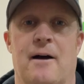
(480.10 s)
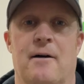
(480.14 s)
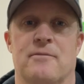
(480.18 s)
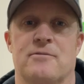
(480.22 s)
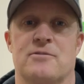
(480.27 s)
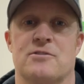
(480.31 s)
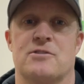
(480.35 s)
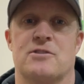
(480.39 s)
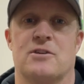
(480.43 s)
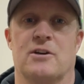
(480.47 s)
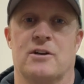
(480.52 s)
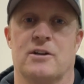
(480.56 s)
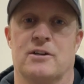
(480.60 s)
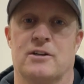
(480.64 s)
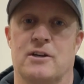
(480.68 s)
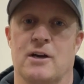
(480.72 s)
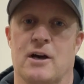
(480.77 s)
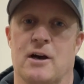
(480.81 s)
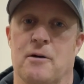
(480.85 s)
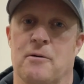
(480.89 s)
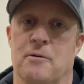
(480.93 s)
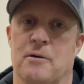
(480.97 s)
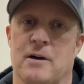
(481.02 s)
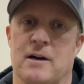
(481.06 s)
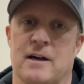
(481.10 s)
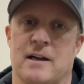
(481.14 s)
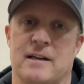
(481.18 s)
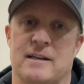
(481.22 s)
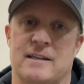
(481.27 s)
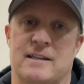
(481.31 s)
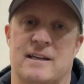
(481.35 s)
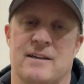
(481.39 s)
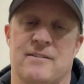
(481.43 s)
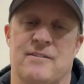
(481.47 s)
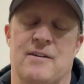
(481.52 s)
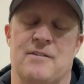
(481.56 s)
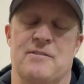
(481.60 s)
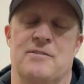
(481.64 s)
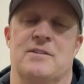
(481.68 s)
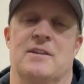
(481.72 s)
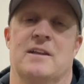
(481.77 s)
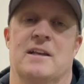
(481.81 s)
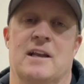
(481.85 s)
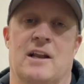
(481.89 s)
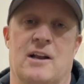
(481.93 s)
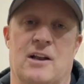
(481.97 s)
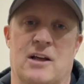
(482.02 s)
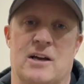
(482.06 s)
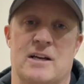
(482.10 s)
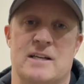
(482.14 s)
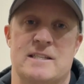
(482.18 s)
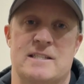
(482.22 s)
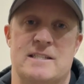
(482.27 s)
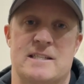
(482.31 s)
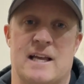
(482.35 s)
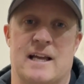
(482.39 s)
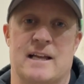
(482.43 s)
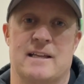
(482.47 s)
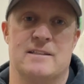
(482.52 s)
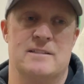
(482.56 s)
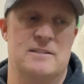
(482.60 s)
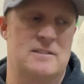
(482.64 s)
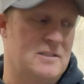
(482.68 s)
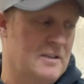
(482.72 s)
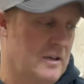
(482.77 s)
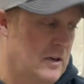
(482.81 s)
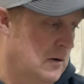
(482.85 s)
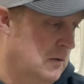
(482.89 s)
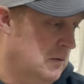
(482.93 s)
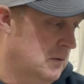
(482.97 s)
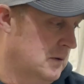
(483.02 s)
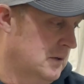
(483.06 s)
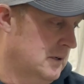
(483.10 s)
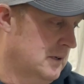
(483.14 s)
I've just got to go and give everything a light sand. So